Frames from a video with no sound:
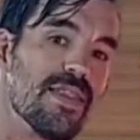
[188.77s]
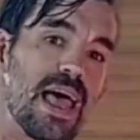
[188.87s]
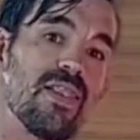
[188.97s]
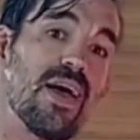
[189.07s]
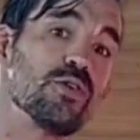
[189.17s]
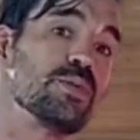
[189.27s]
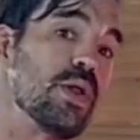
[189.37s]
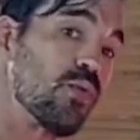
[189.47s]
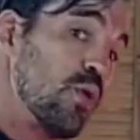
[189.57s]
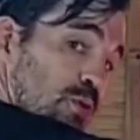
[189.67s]
that allows
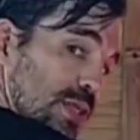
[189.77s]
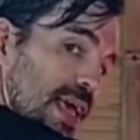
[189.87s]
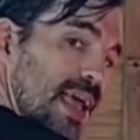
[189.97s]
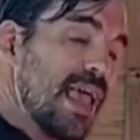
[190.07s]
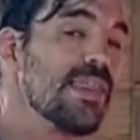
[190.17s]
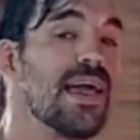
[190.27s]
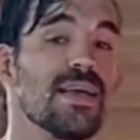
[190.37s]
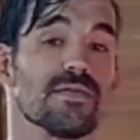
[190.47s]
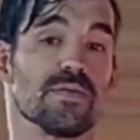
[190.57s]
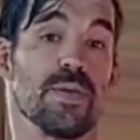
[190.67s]
me to rotate, and
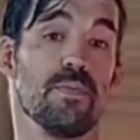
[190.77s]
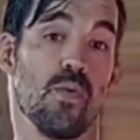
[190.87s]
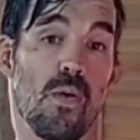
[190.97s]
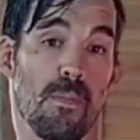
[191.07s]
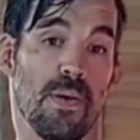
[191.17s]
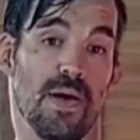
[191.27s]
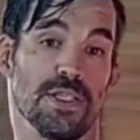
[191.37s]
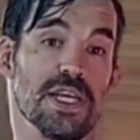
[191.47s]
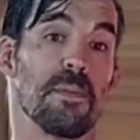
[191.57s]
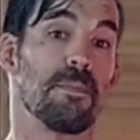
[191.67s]
that gives me more
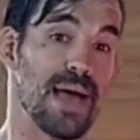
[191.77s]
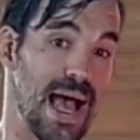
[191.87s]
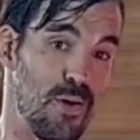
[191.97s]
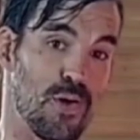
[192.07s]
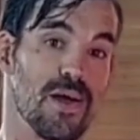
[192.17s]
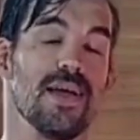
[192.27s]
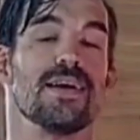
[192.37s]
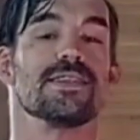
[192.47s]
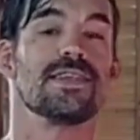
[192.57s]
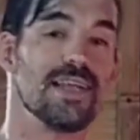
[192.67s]
punching power
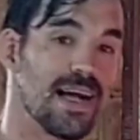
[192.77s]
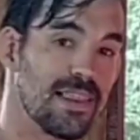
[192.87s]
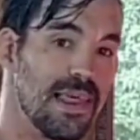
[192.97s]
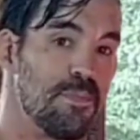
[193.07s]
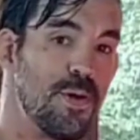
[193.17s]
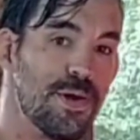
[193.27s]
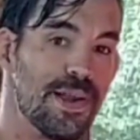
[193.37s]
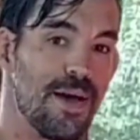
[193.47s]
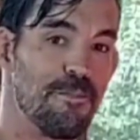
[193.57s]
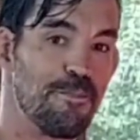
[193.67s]
to knock the
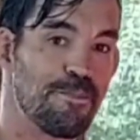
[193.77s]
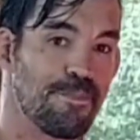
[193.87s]
opponent out.